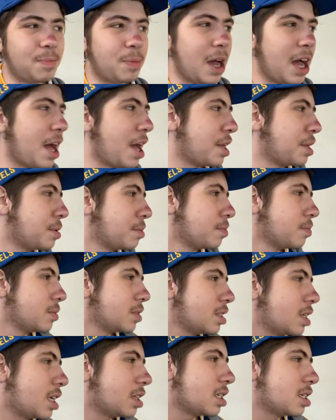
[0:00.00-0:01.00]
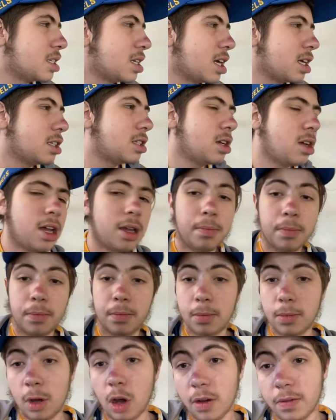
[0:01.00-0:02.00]
But at the same time,
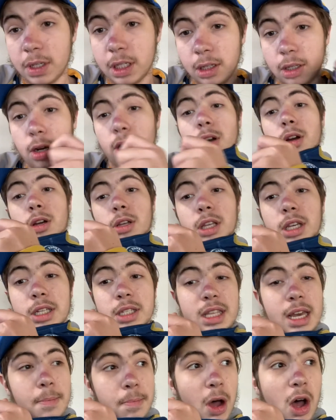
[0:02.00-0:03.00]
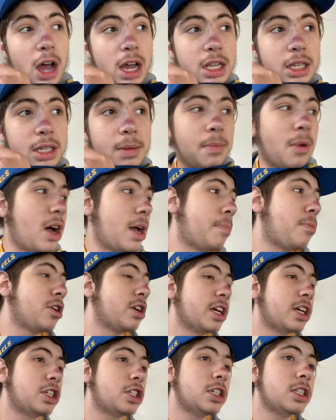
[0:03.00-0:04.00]
obviously, not only is there bias in my
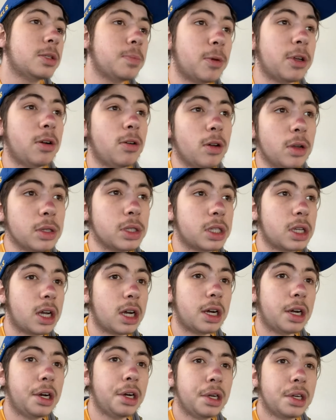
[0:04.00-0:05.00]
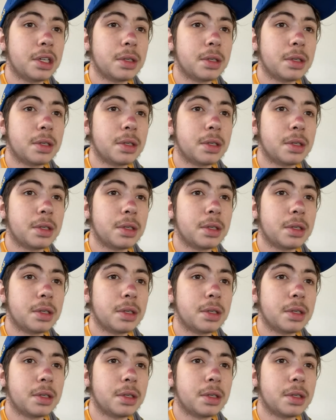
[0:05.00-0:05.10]
predictions, but also